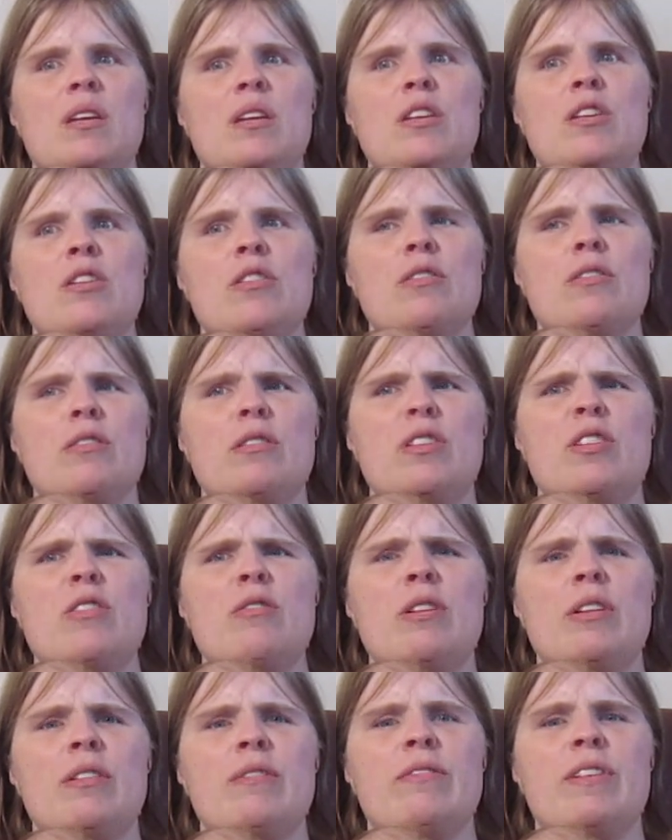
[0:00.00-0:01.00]
You
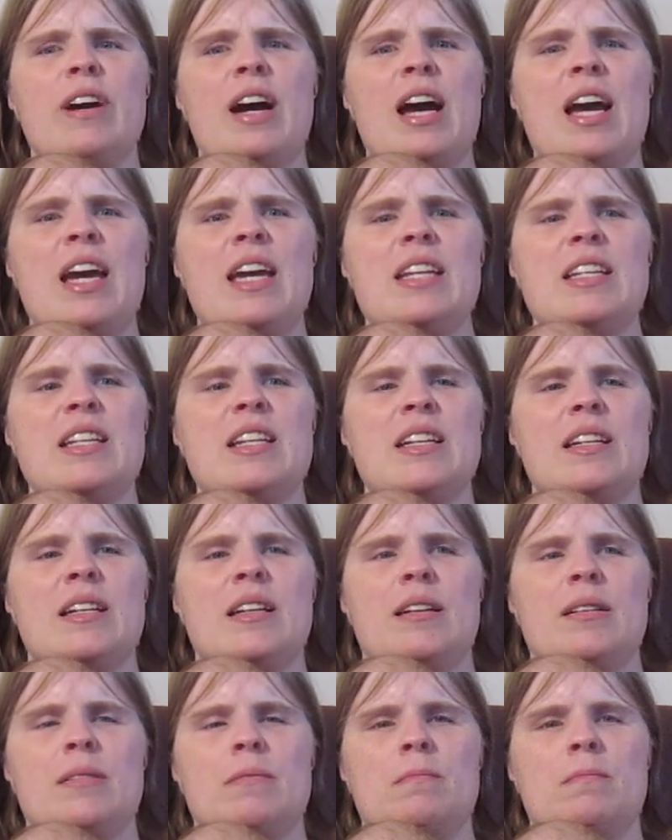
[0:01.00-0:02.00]
can find
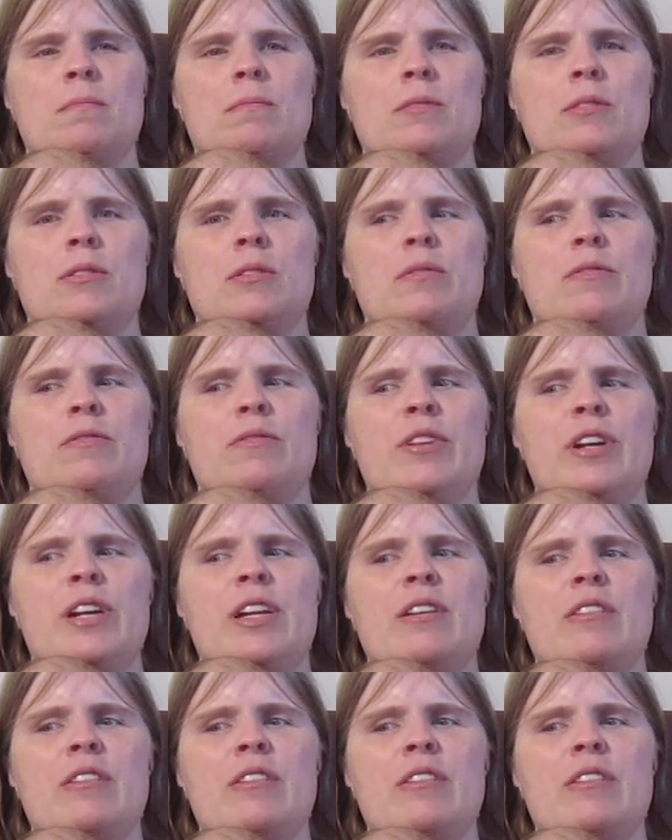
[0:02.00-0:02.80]
free